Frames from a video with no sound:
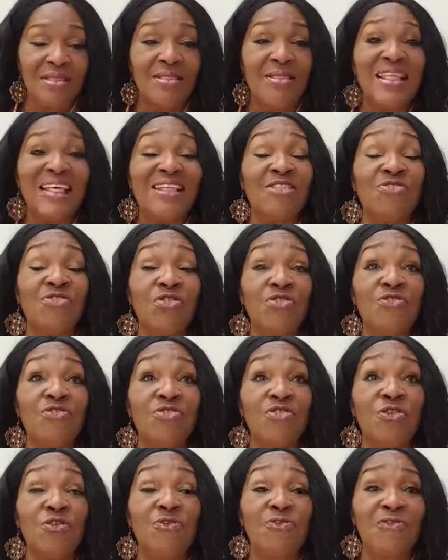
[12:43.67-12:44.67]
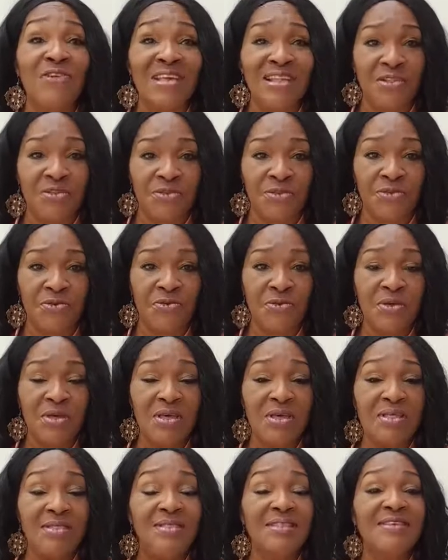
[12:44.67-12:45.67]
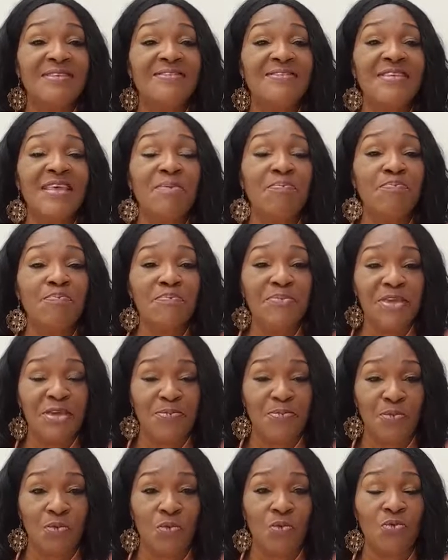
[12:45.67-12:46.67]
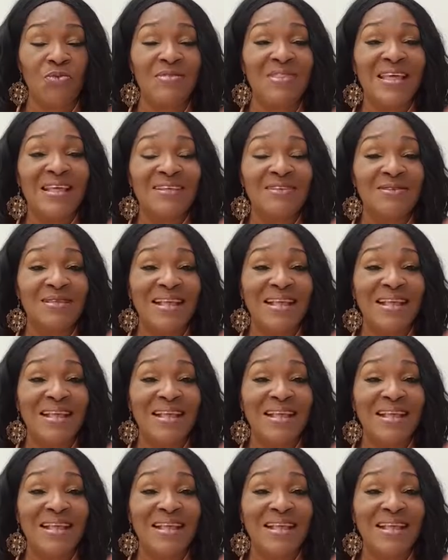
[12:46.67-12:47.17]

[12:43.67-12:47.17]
that does not value the same people that